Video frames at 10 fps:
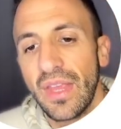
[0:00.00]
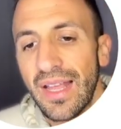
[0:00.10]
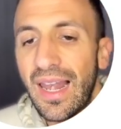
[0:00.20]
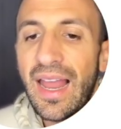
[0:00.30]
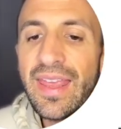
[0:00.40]

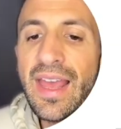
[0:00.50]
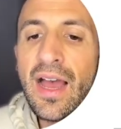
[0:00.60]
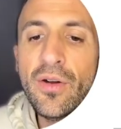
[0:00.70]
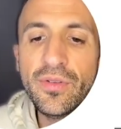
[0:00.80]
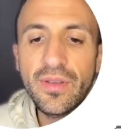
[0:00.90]

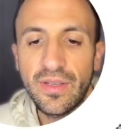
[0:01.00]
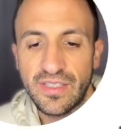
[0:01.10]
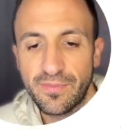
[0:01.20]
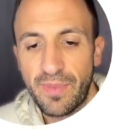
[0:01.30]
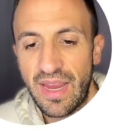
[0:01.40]
layout,
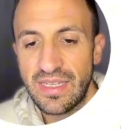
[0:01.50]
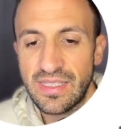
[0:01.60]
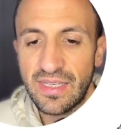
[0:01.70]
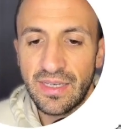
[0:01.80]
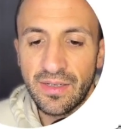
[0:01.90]

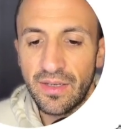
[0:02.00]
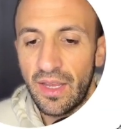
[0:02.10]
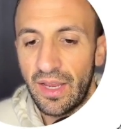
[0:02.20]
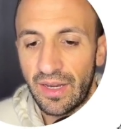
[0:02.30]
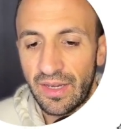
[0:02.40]
spacing,
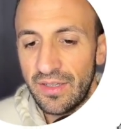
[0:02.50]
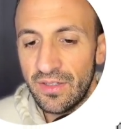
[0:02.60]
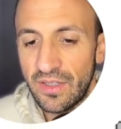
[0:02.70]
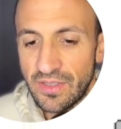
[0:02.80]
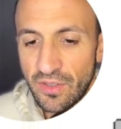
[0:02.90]
and
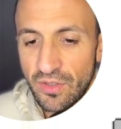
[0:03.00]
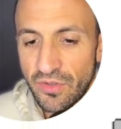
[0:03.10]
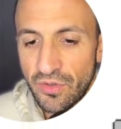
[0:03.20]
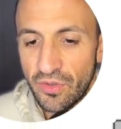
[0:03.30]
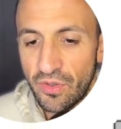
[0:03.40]
here is
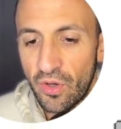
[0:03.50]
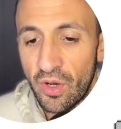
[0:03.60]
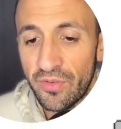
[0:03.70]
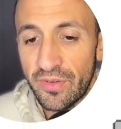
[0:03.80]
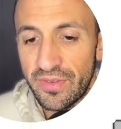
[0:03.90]
also you
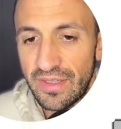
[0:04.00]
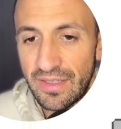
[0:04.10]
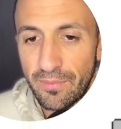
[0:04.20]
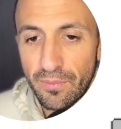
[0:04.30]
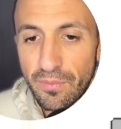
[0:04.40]
got
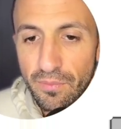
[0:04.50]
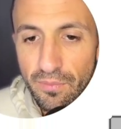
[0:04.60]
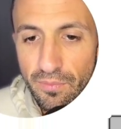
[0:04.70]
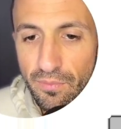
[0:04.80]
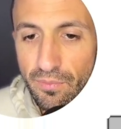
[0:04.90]
the
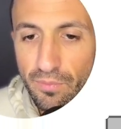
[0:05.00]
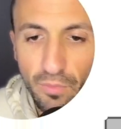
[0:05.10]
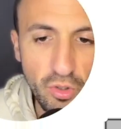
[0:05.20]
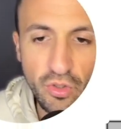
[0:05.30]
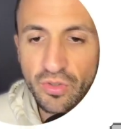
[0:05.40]

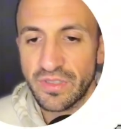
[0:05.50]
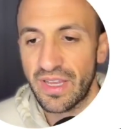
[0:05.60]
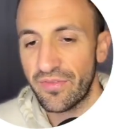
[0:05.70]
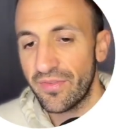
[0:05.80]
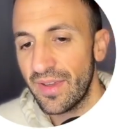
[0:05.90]
motions
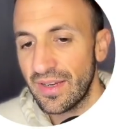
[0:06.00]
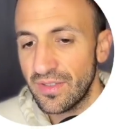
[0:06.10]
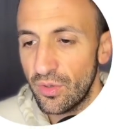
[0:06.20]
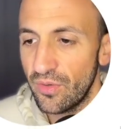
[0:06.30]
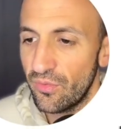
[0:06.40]
effect.
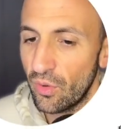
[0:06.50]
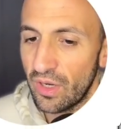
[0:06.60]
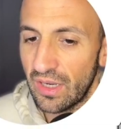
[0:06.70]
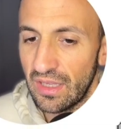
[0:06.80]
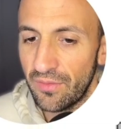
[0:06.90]
So if you're
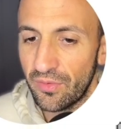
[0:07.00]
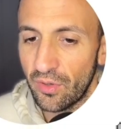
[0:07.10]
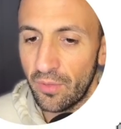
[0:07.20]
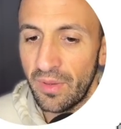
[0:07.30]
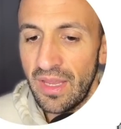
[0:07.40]
gonna give
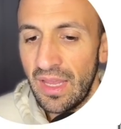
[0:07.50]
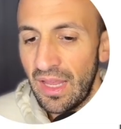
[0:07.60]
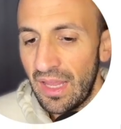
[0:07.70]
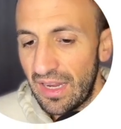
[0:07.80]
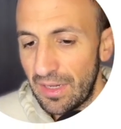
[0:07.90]
some
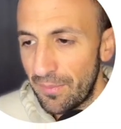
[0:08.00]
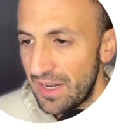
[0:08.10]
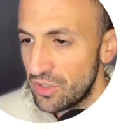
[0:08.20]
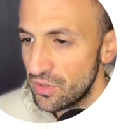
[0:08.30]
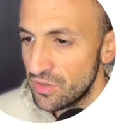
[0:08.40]

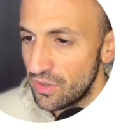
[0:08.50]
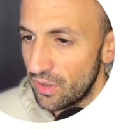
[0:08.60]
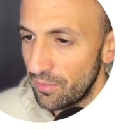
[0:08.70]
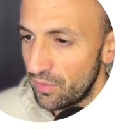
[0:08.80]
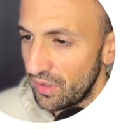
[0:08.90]
animations, you
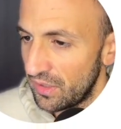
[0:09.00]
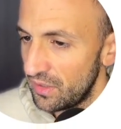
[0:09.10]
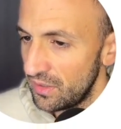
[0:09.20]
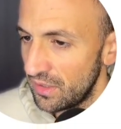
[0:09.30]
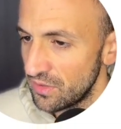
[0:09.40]
can
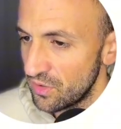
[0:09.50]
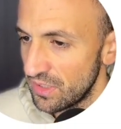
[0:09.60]
here, as you